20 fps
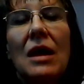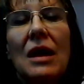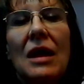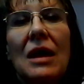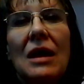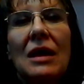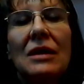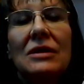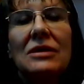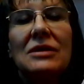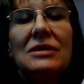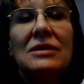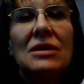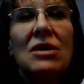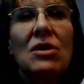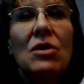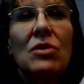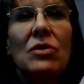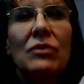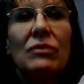And
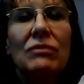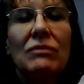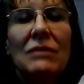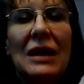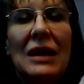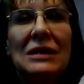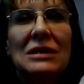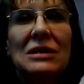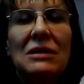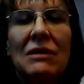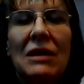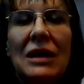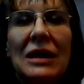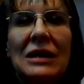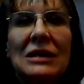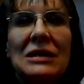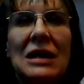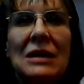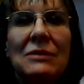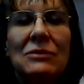so that's a
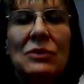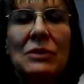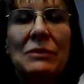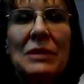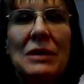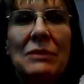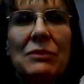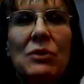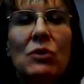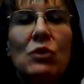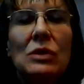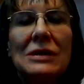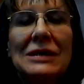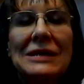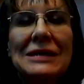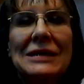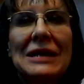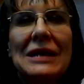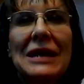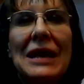lot of times when people will
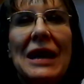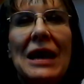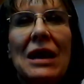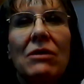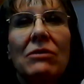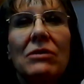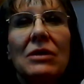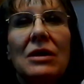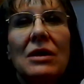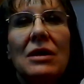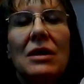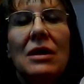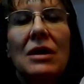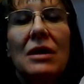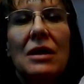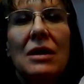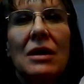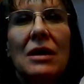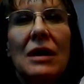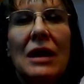seek out
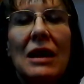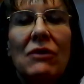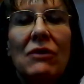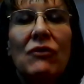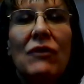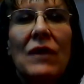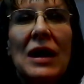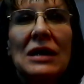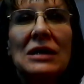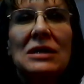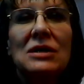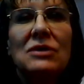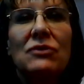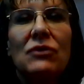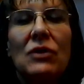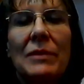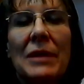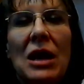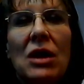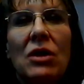advice
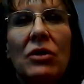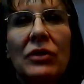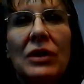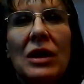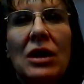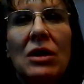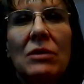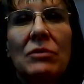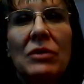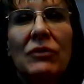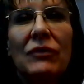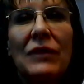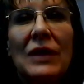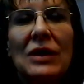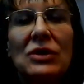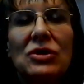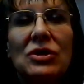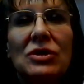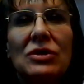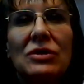from a healthcare
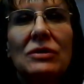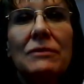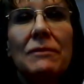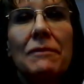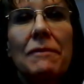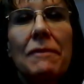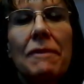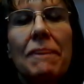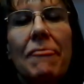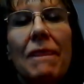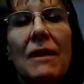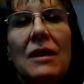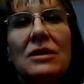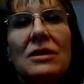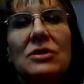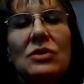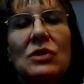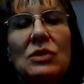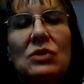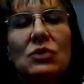professional.
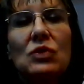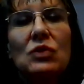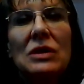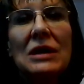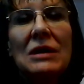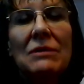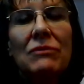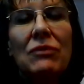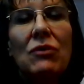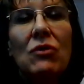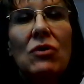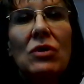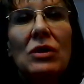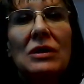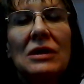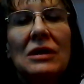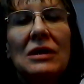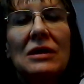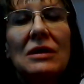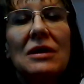So it's really
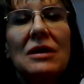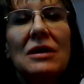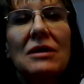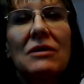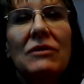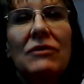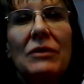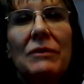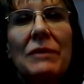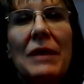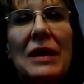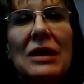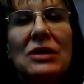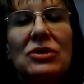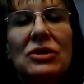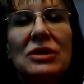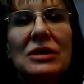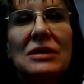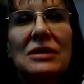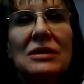important for
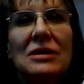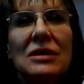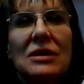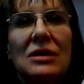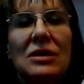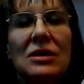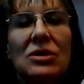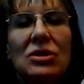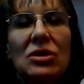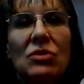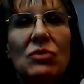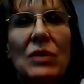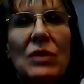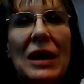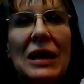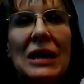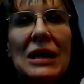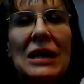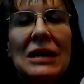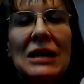patients to
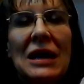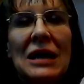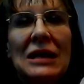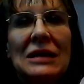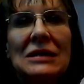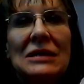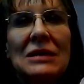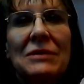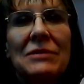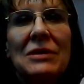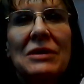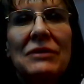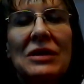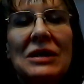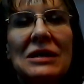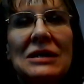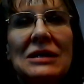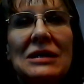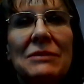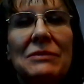recognize some of
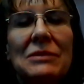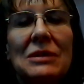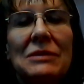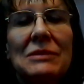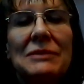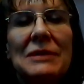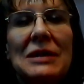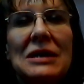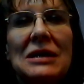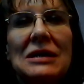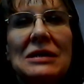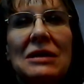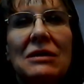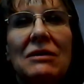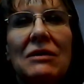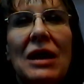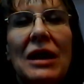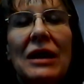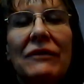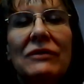these symptoms, because a
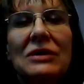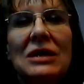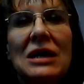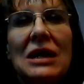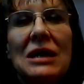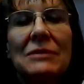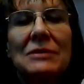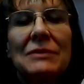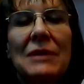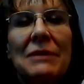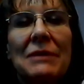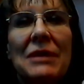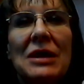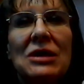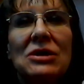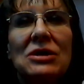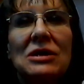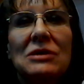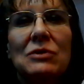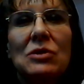lot of times my
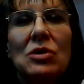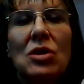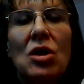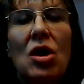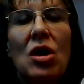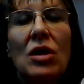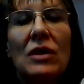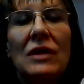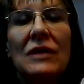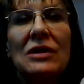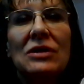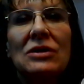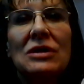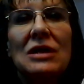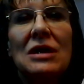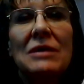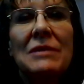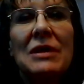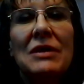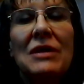patients will call and they'll
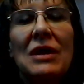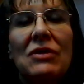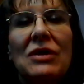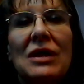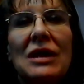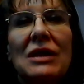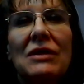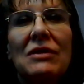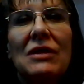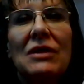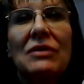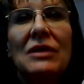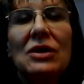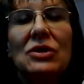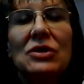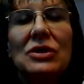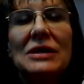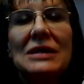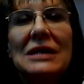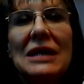tell me they think that
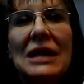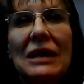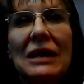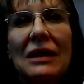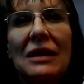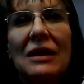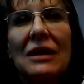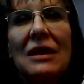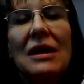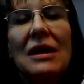they're sick.